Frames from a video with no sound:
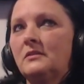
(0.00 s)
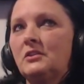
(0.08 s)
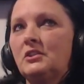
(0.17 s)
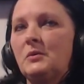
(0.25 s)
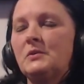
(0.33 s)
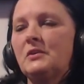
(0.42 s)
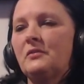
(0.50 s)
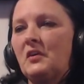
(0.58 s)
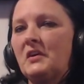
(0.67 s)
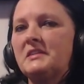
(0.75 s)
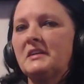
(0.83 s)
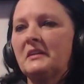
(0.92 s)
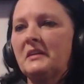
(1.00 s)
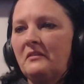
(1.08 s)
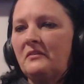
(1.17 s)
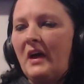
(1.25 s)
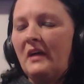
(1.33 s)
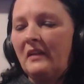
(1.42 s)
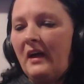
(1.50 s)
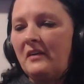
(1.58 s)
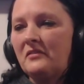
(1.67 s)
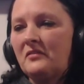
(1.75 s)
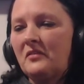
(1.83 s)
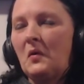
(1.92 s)
she was afraid to live that
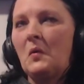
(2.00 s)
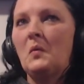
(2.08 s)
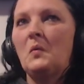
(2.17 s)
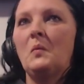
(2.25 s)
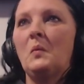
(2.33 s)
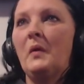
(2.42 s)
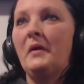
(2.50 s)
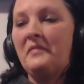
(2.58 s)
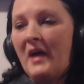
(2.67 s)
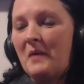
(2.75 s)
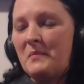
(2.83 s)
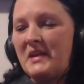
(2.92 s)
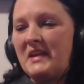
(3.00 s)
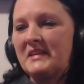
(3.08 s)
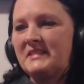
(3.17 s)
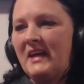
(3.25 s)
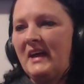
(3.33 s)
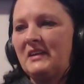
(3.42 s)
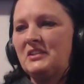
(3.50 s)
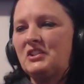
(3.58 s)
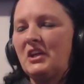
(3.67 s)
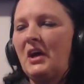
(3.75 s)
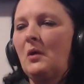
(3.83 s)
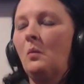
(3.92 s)
life. With that being said,
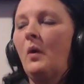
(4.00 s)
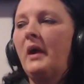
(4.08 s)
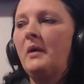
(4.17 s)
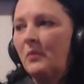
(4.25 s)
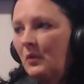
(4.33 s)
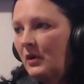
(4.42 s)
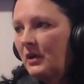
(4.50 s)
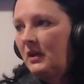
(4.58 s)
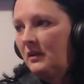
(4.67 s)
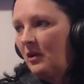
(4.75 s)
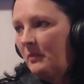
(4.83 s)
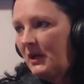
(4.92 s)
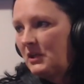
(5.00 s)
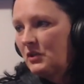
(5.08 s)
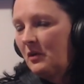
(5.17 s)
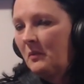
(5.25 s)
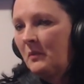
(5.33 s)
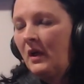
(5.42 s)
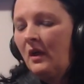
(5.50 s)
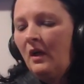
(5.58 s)
she had a whiteboard in her bedroom